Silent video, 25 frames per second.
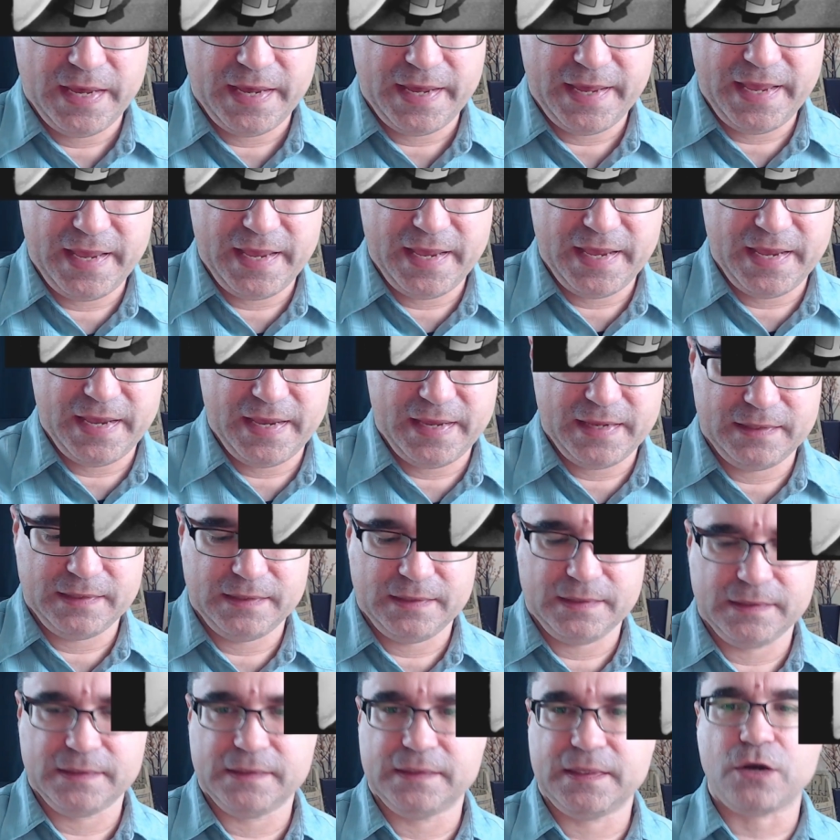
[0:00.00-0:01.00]
And
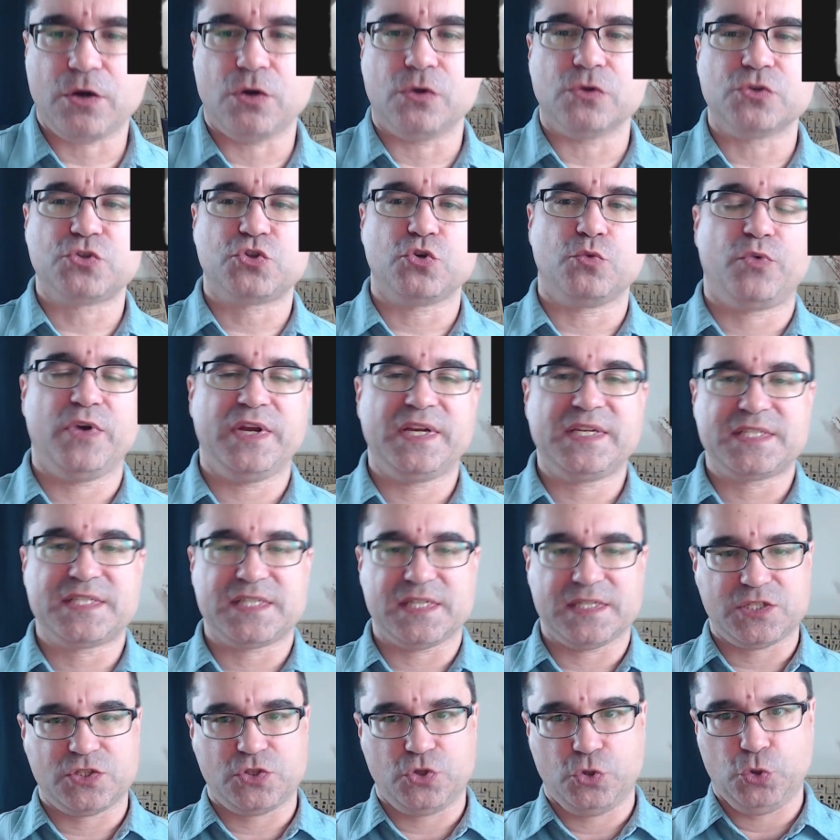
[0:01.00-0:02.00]
that also brings
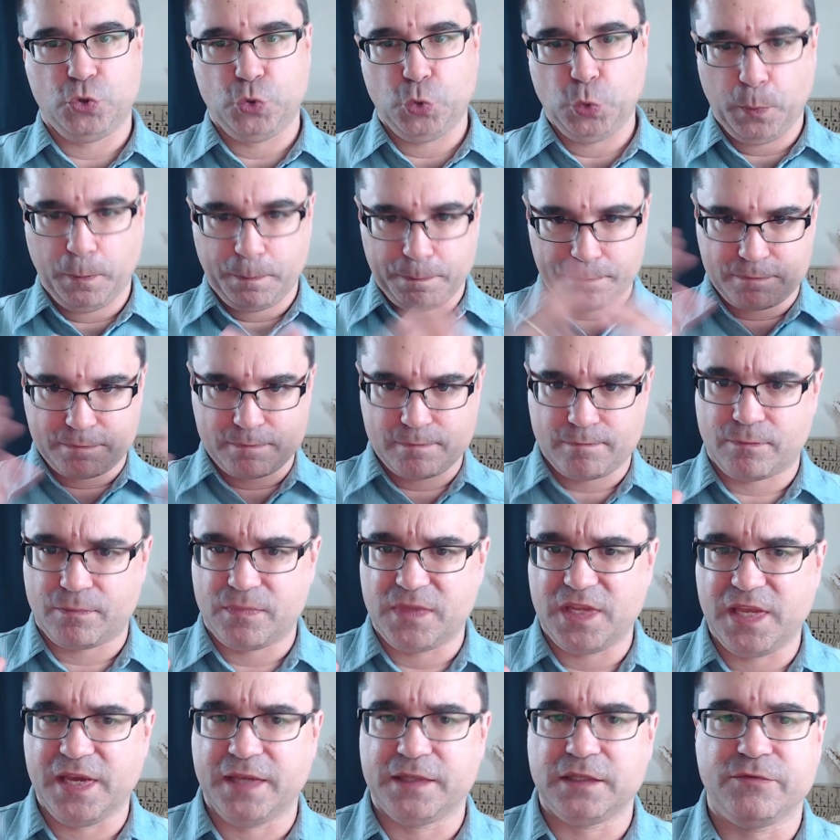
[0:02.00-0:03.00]
us to
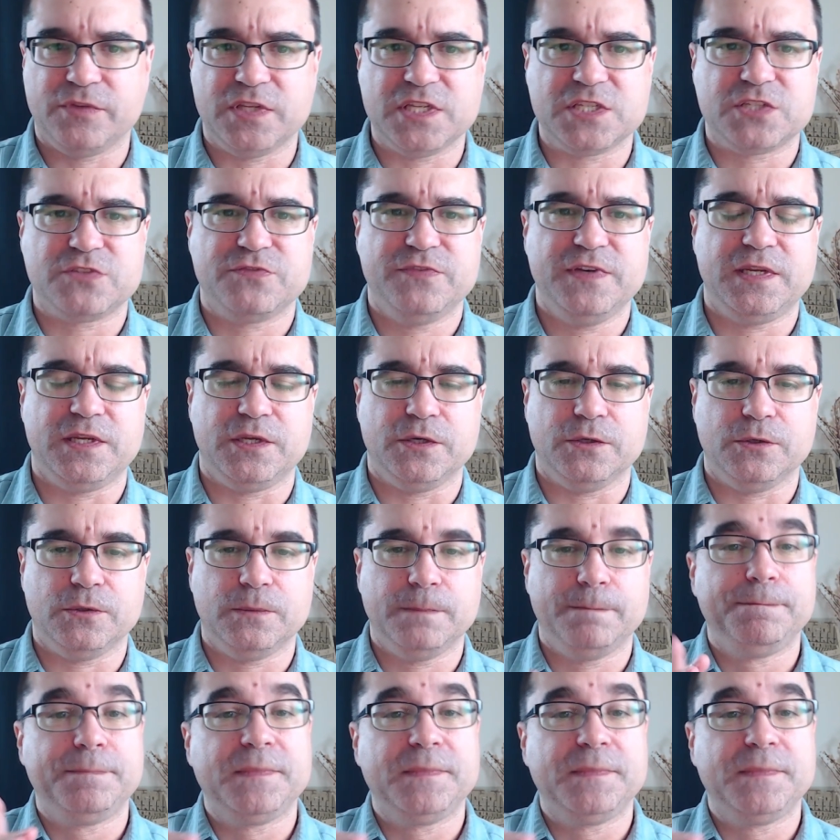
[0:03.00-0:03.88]
the end of this video.